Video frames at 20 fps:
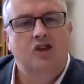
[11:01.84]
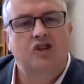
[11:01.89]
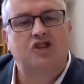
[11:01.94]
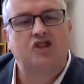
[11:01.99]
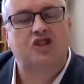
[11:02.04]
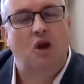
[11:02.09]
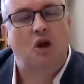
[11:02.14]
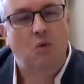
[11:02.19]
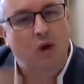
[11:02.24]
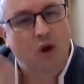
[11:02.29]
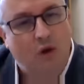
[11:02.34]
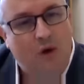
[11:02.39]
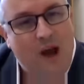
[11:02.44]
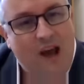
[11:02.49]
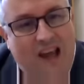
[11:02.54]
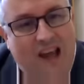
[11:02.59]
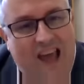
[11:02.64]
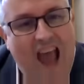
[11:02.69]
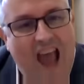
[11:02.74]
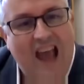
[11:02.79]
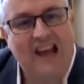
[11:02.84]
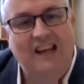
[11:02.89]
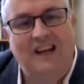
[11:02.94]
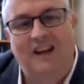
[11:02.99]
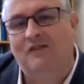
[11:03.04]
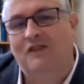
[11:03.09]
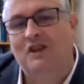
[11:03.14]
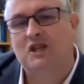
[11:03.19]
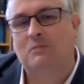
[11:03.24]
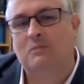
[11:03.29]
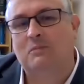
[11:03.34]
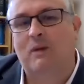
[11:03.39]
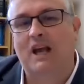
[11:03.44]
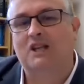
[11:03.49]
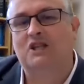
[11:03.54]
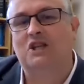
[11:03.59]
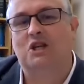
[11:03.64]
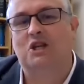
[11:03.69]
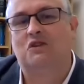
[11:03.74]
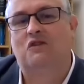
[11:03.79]
so look again at this
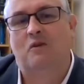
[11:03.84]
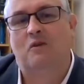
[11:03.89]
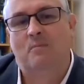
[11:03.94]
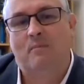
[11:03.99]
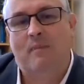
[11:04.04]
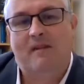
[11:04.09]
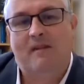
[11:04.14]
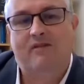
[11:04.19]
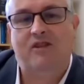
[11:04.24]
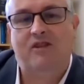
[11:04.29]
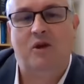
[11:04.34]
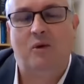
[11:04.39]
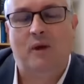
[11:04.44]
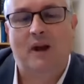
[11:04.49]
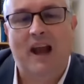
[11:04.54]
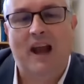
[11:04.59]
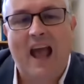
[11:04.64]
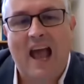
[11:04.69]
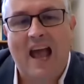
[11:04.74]
passage from Matthew and